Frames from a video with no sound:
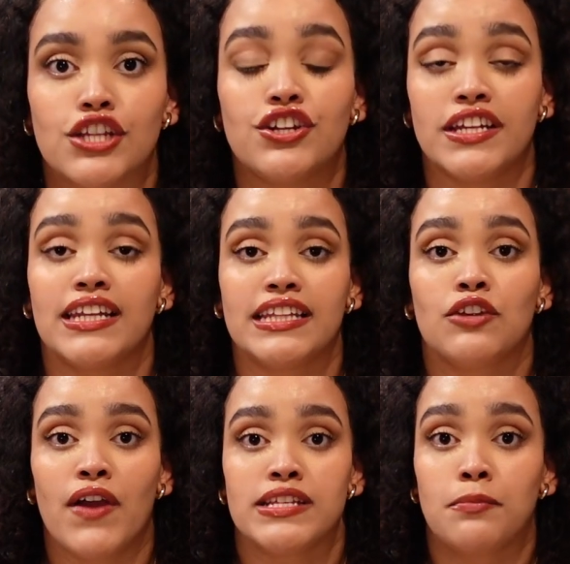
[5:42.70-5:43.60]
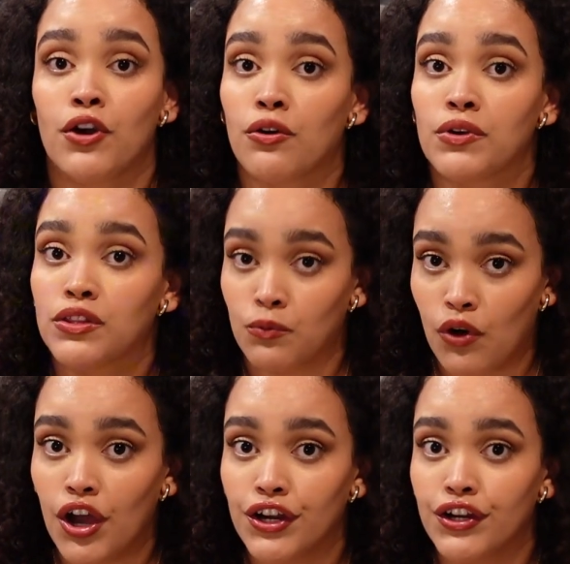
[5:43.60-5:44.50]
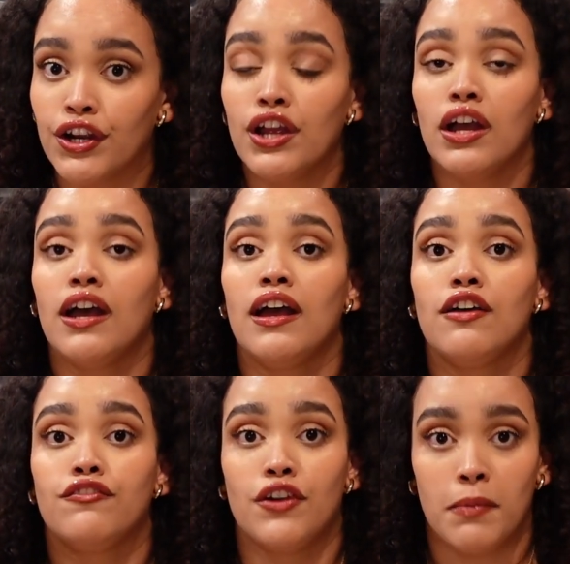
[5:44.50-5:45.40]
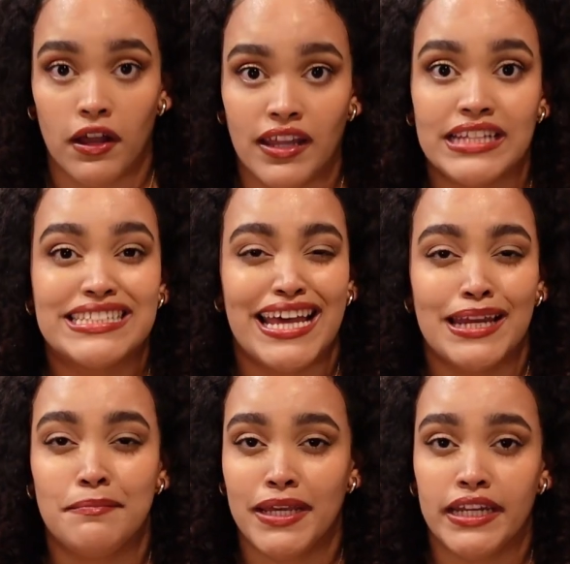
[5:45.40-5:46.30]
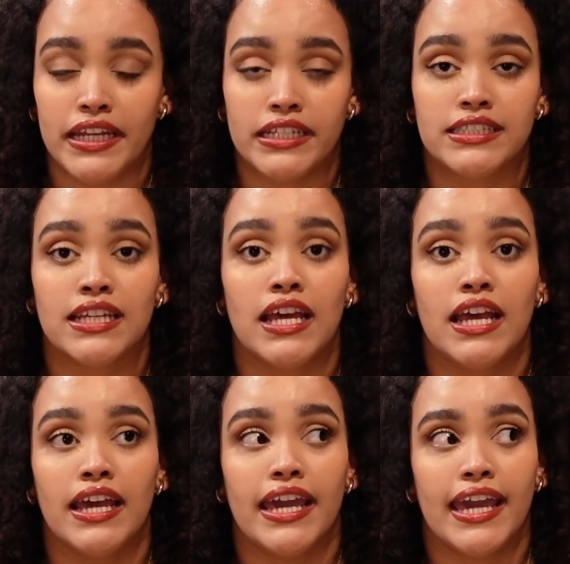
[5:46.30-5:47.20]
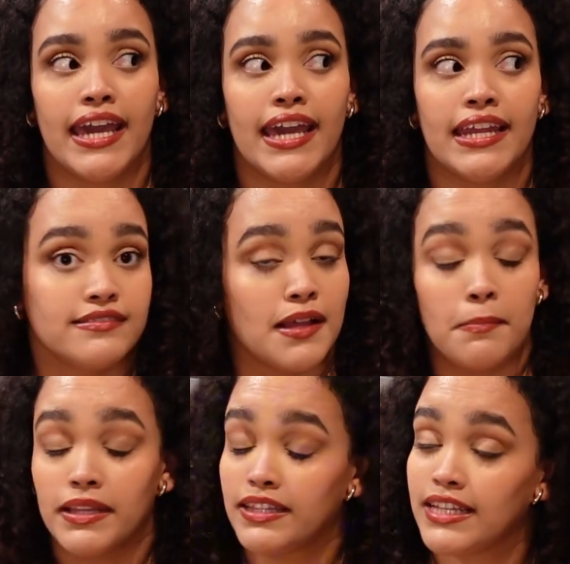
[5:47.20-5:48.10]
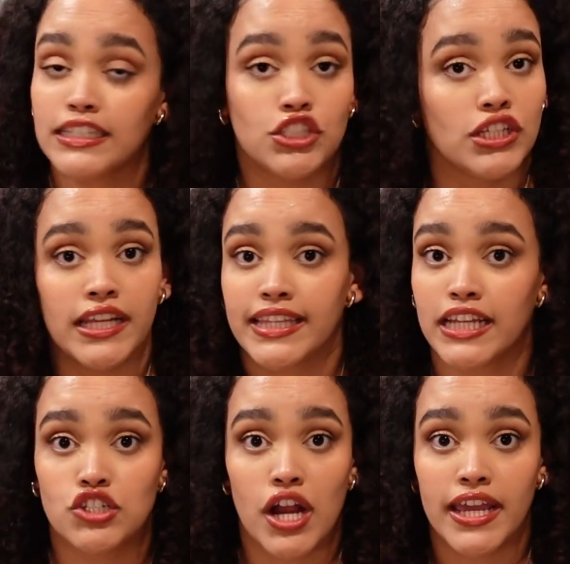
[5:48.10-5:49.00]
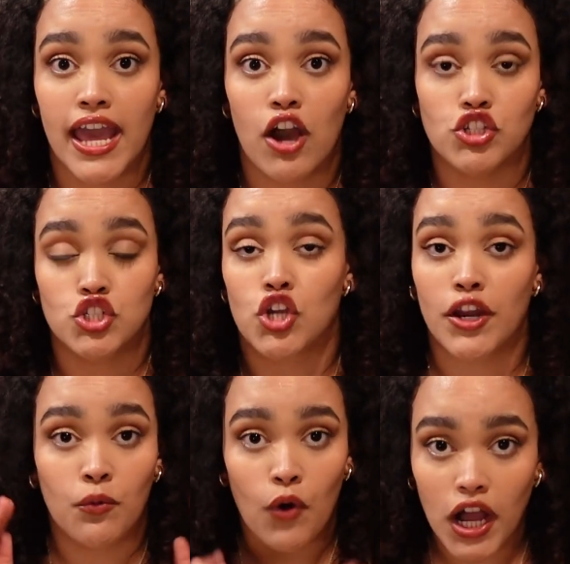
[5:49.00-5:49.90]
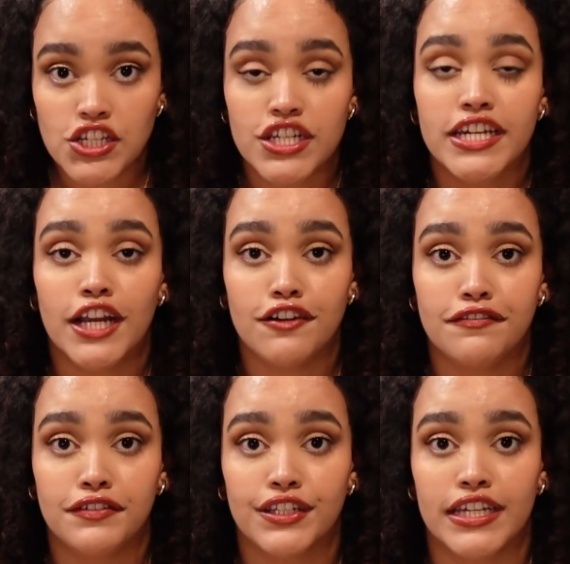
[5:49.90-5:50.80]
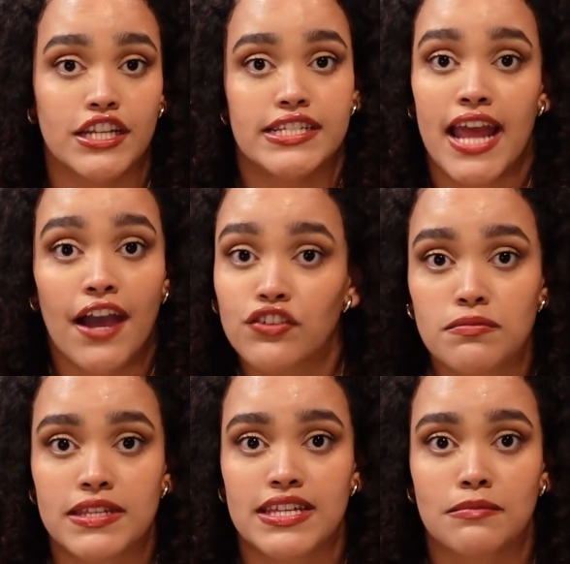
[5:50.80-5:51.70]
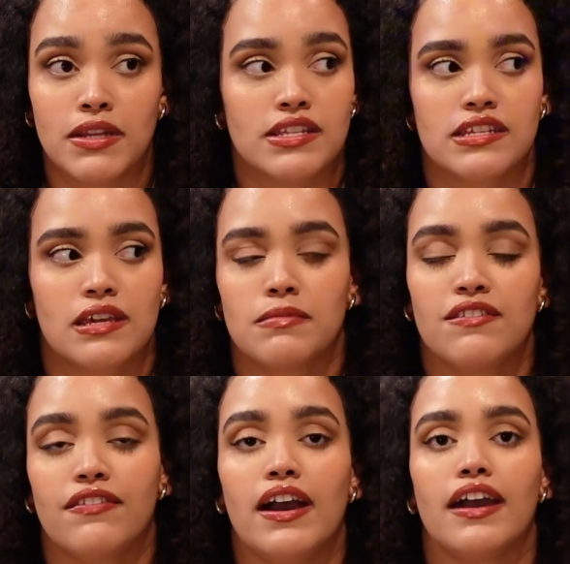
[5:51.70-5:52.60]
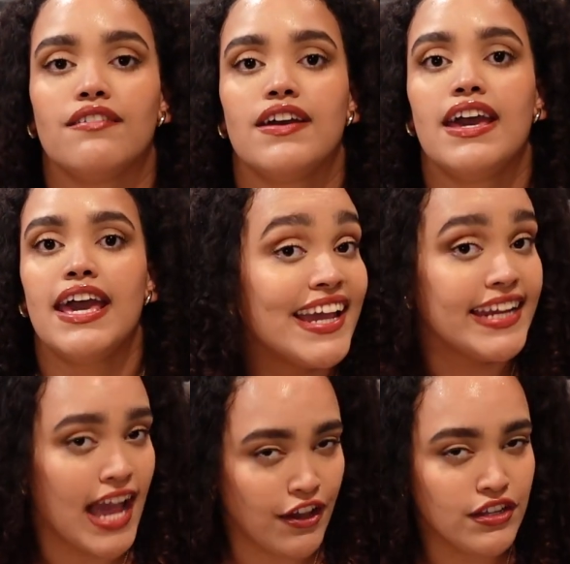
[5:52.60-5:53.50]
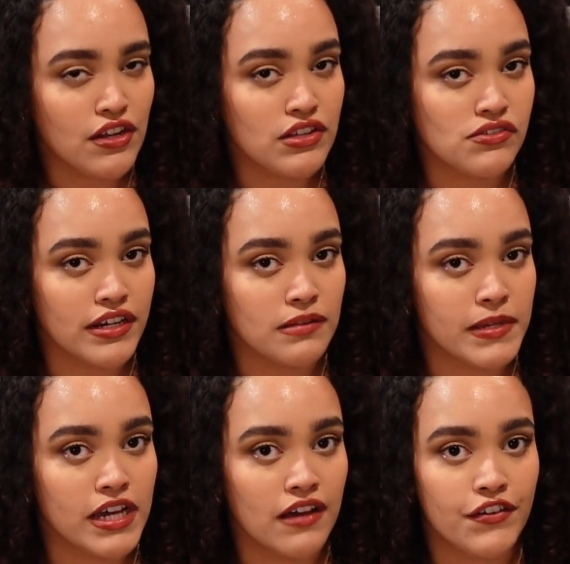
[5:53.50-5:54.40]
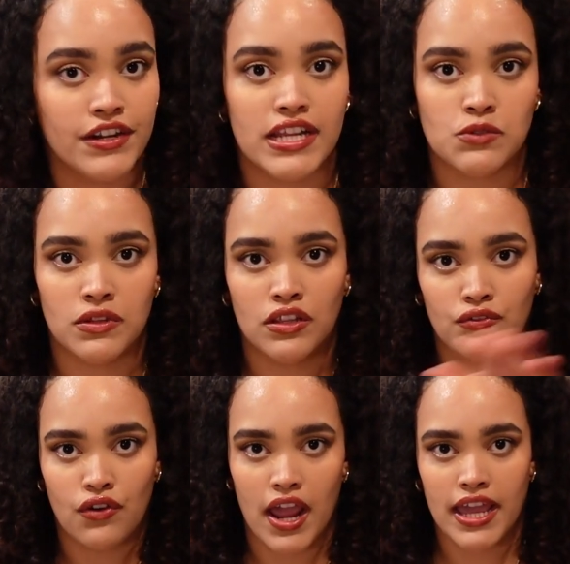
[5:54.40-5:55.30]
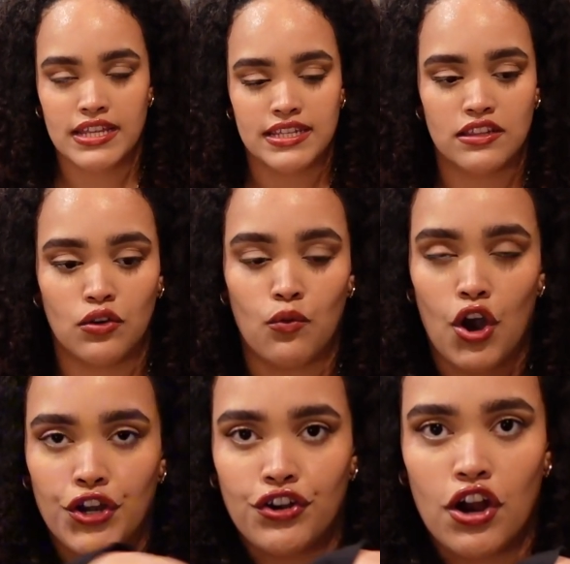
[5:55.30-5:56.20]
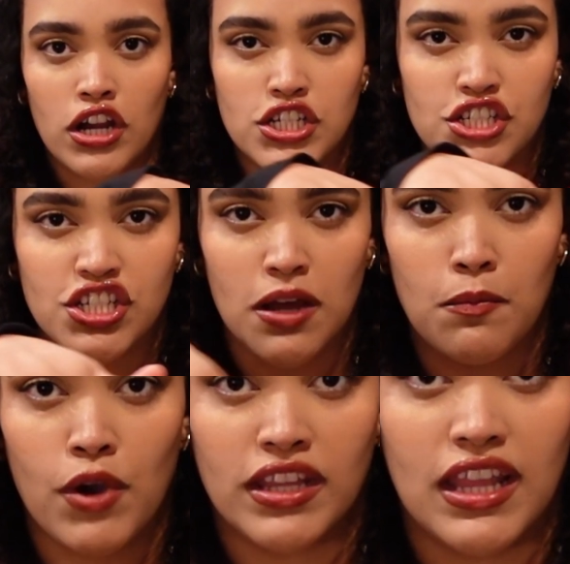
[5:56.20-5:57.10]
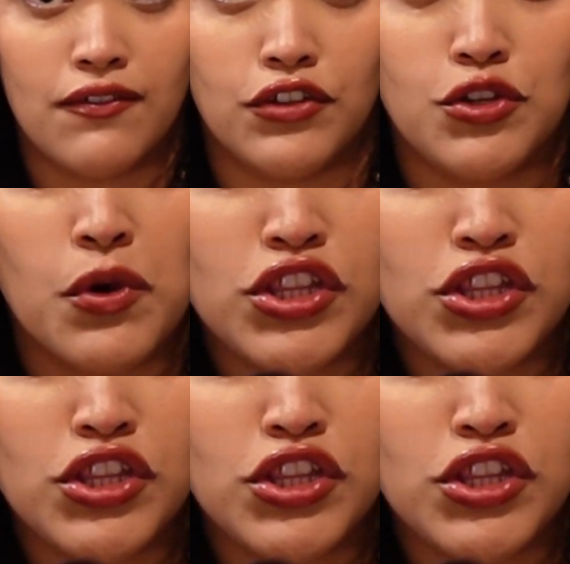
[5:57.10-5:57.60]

you're gonna let the rice boil with the water for about like 10 minutes and please don't let that dry out. Just gotta watch it carefully. It doesn't have to be 10 minutes, it could be 5. And how you know it's ready to be covered is when the rice and the water are somewhat level. You want